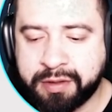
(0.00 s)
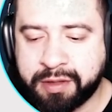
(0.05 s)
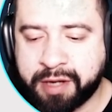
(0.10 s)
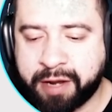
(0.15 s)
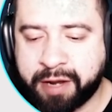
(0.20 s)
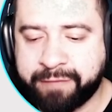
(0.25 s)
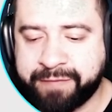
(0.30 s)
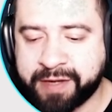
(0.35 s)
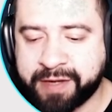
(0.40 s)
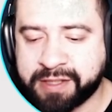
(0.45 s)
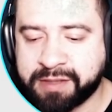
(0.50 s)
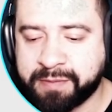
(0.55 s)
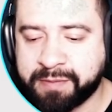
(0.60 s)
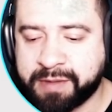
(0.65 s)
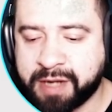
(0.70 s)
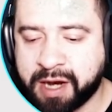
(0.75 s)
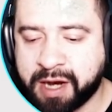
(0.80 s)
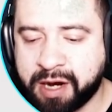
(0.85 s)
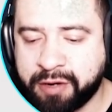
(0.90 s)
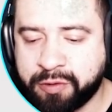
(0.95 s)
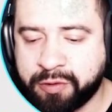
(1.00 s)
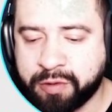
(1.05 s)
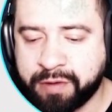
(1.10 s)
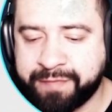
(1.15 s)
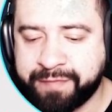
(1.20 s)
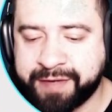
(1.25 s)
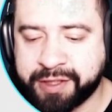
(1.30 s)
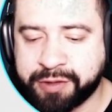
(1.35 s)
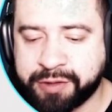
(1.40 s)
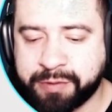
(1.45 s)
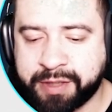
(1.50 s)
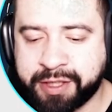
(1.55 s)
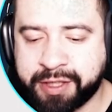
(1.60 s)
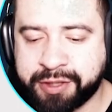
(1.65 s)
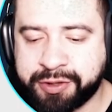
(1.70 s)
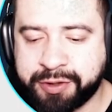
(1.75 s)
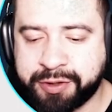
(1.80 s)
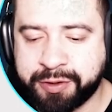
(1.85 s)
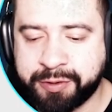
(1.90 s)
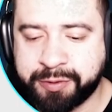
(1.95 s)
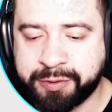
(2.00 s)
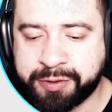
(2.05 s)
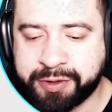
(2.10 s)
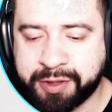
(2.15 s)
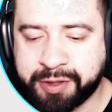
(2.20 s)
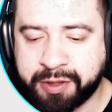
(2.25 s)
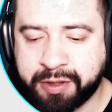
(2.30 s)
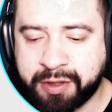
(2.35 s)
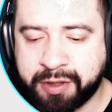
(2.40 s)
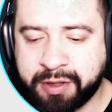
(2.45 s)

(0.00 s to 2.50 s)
They fixed some Concord visual issues.